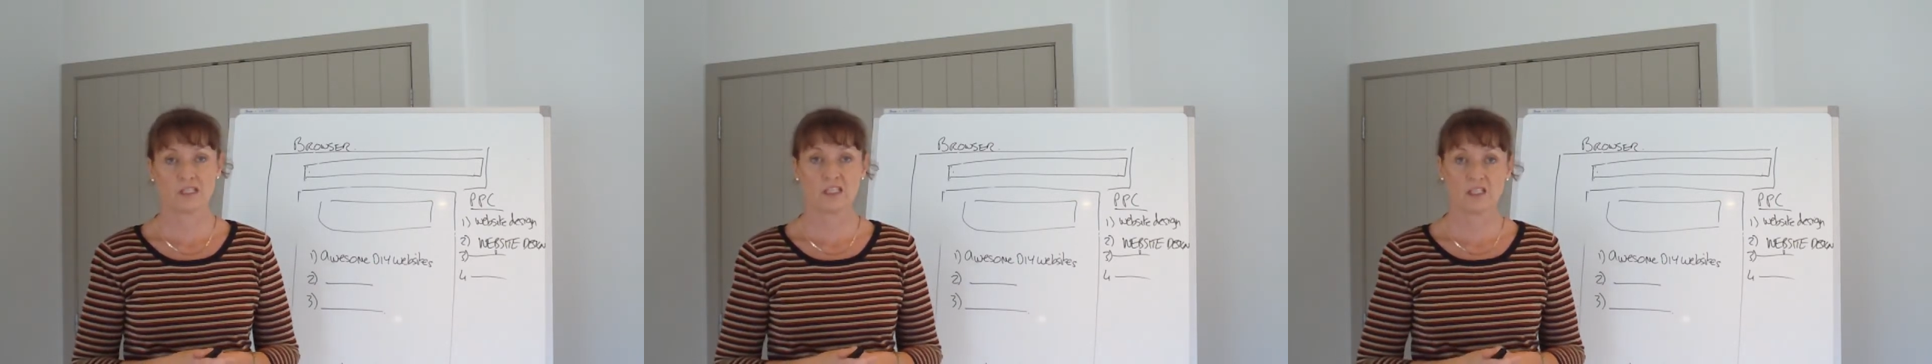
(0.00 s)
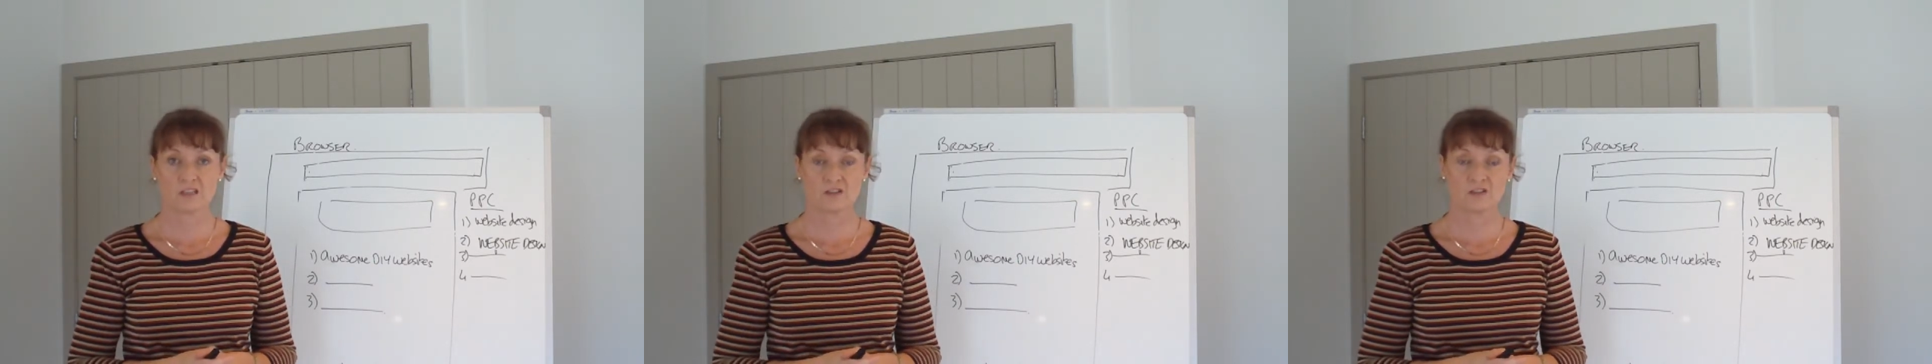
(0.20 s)

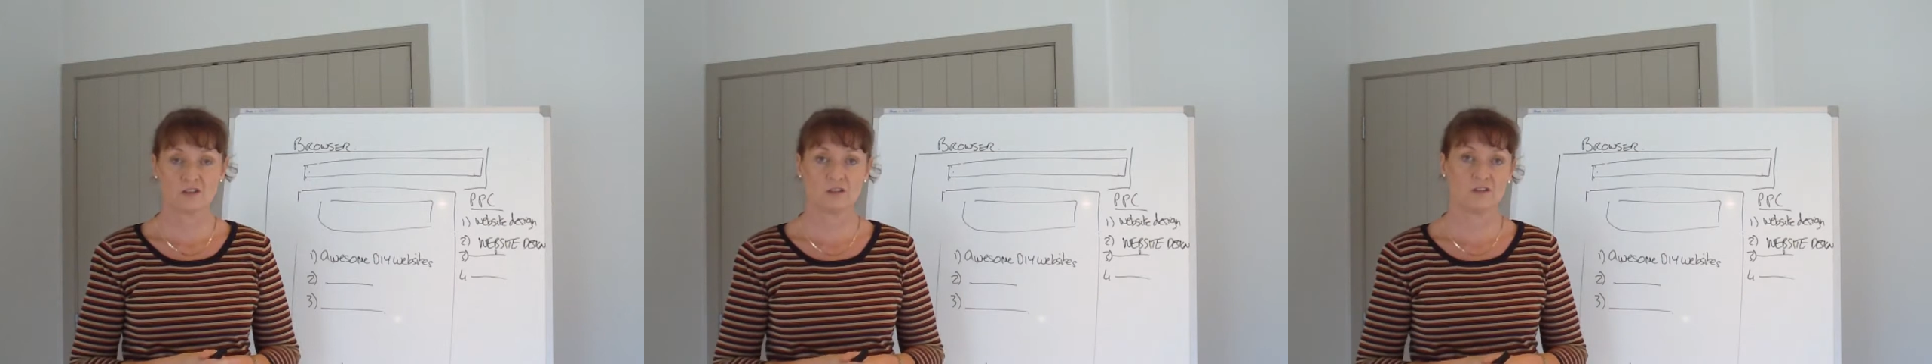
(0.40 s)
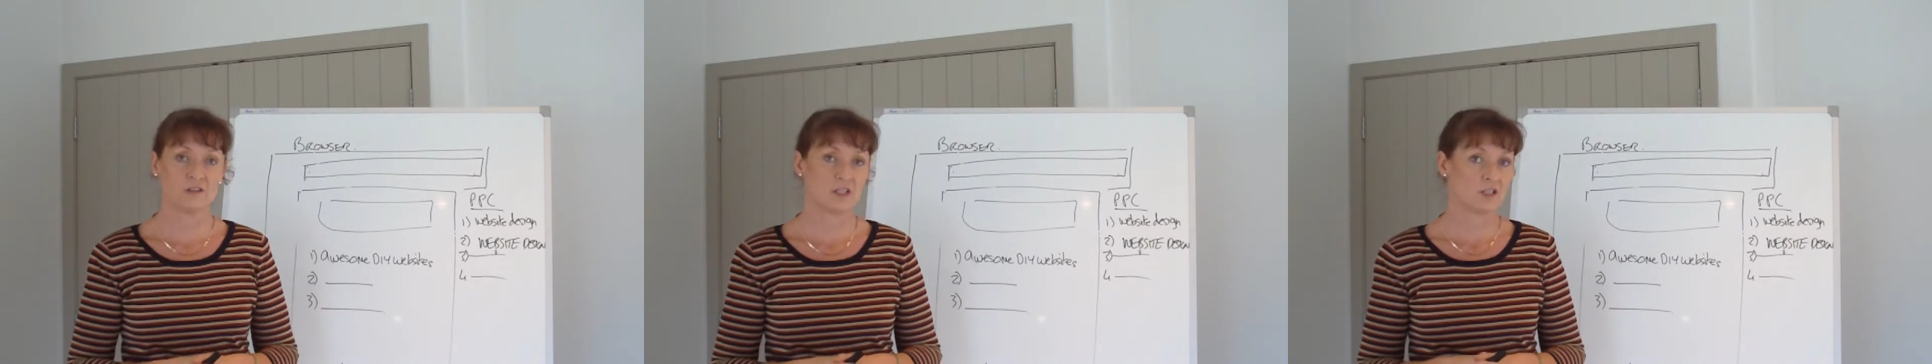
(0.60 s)
eager to
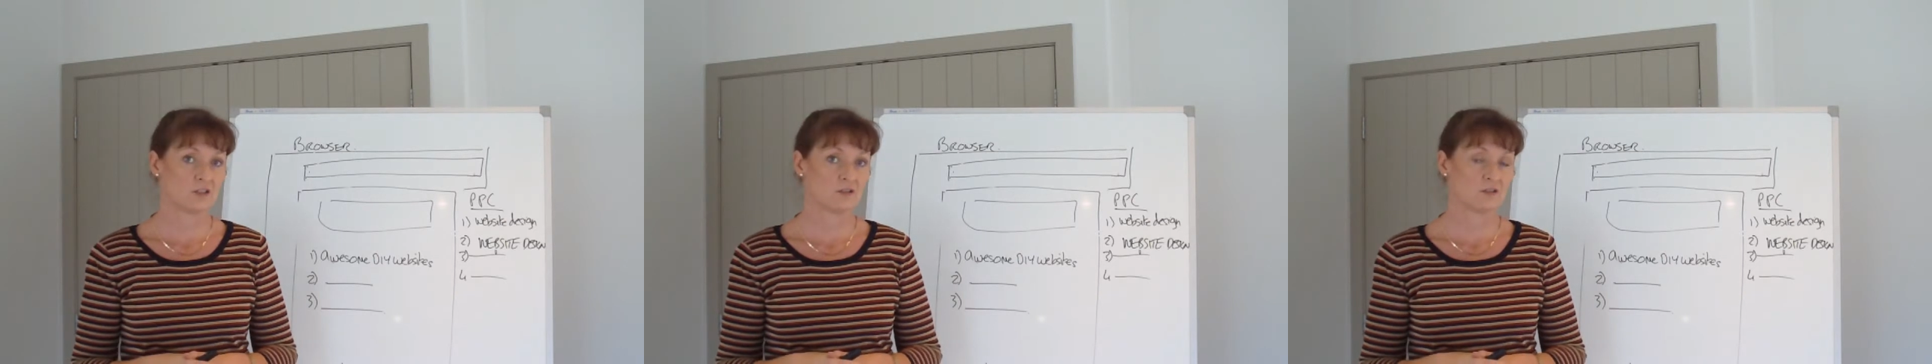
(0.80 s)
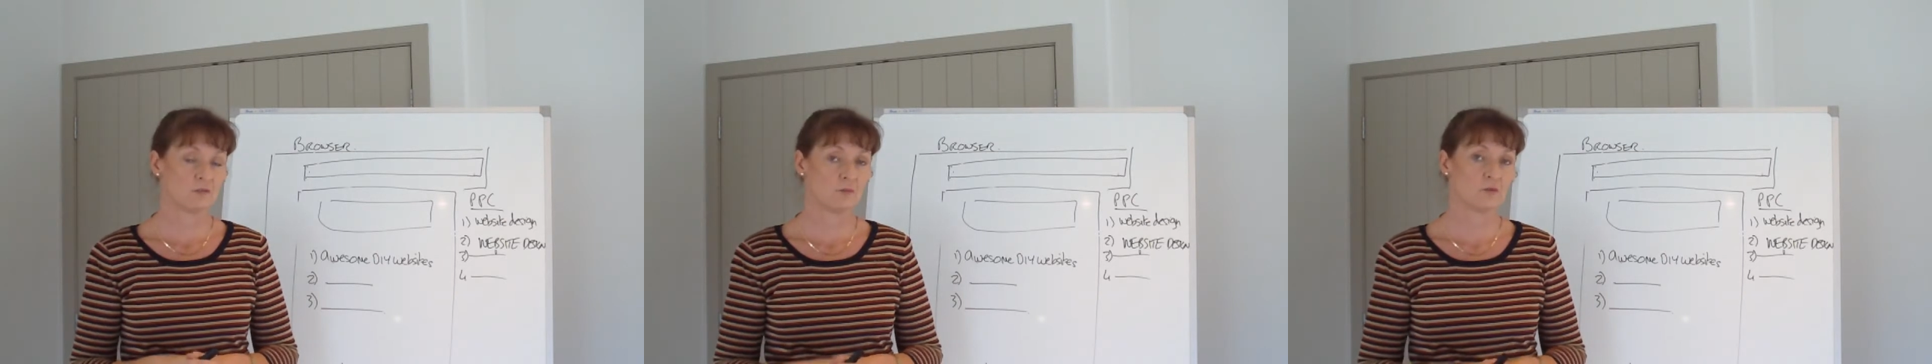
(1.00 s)
learn and
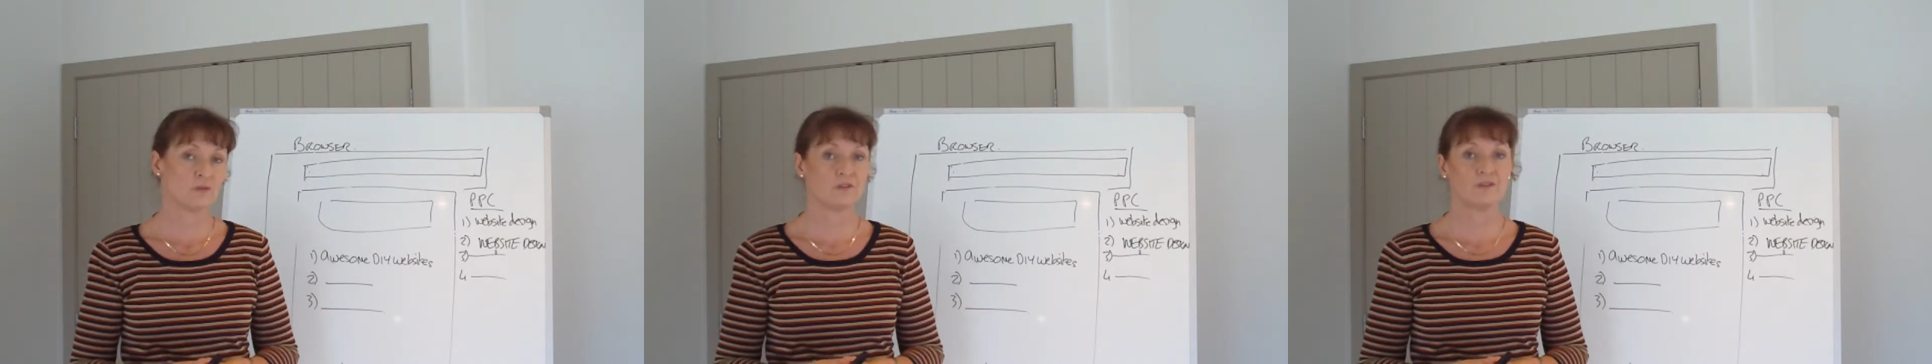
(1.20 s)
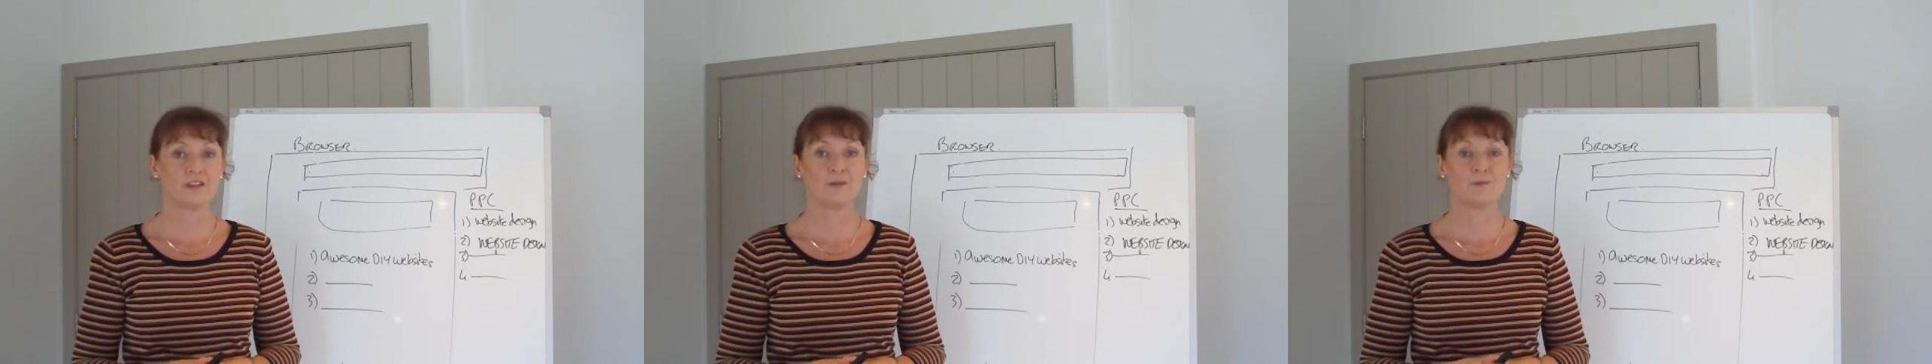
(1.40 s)
to
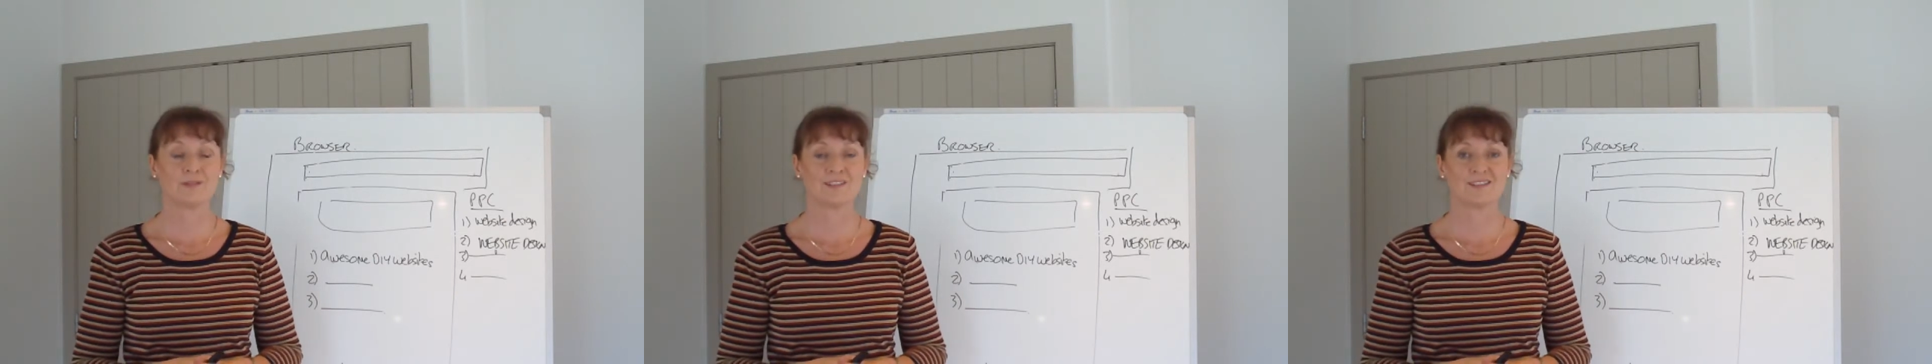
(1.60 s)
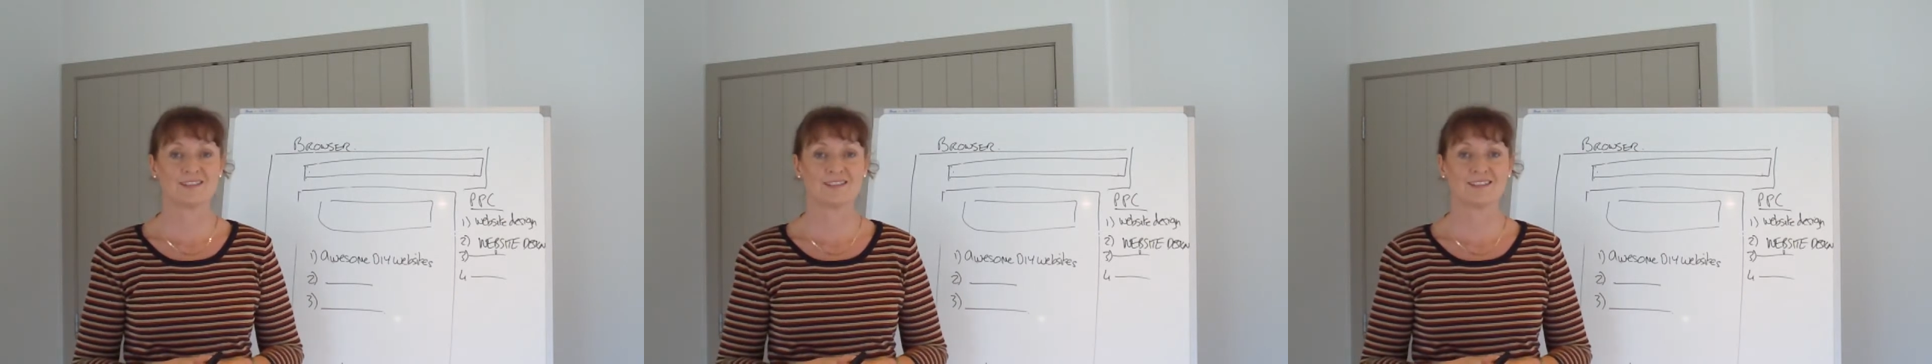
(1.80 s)
improve their
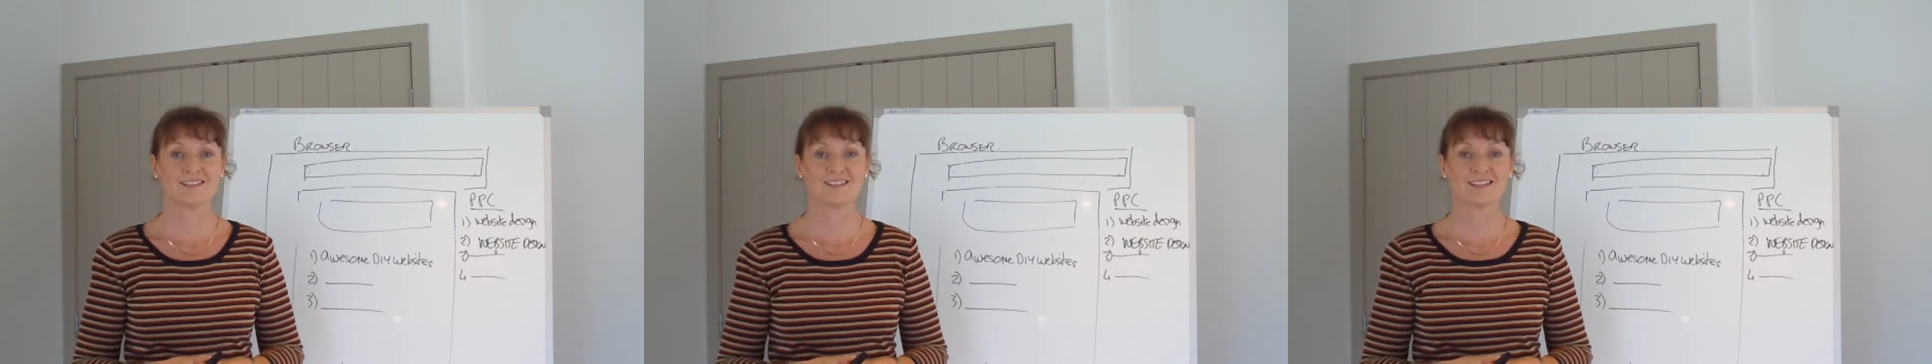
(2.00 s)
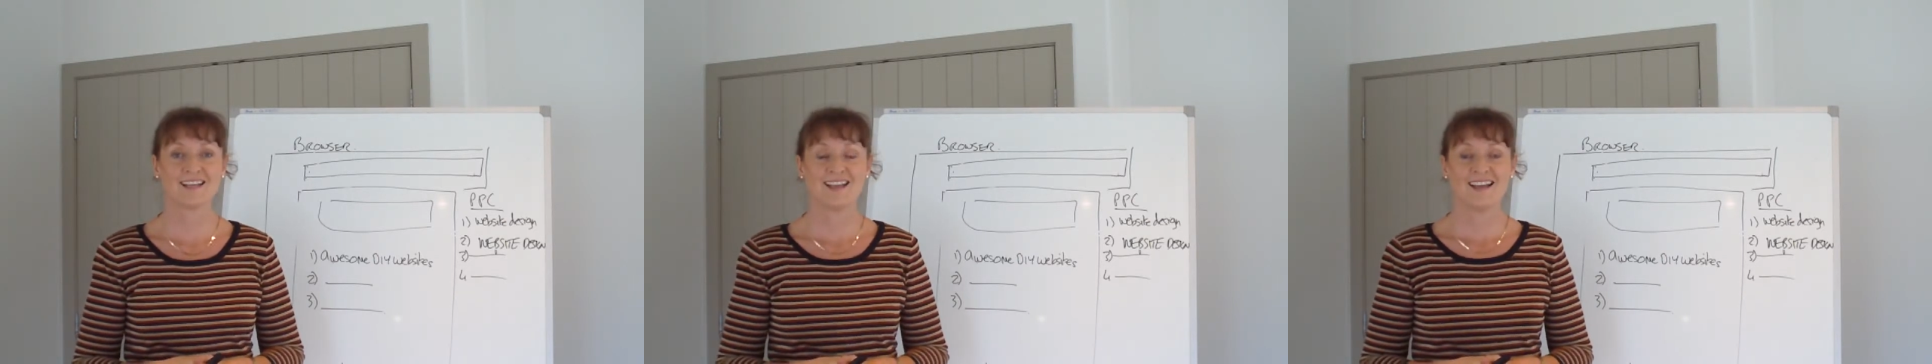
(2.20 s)
businesses.